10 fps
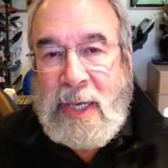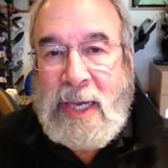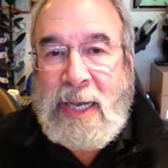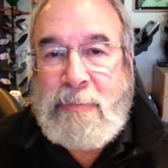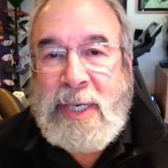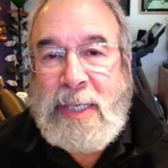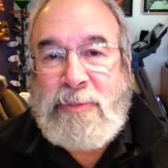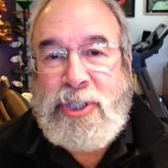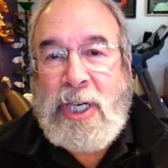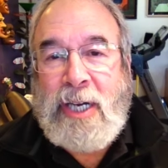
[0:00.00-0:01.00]
Hi, my name
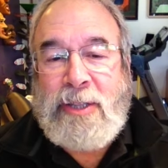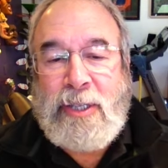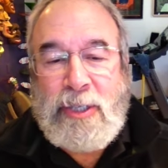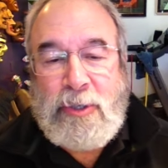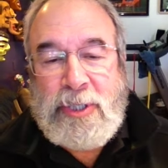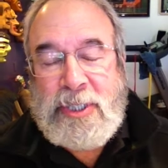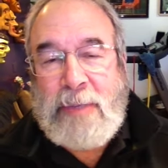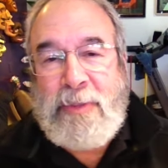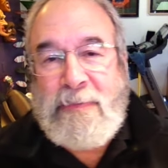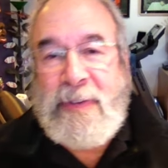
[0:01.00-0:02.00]
is Jonathan Lewis.
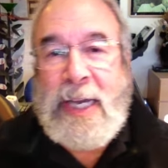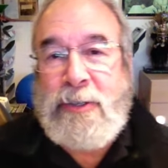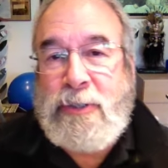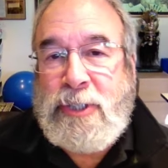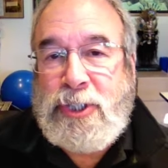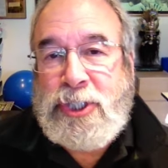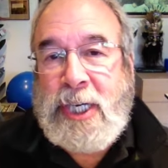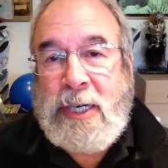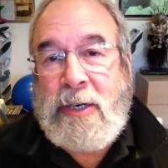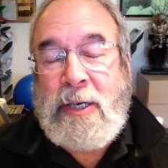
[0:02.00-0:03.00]
I'm the founder and
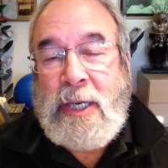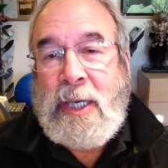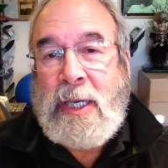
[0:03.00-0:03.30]
chair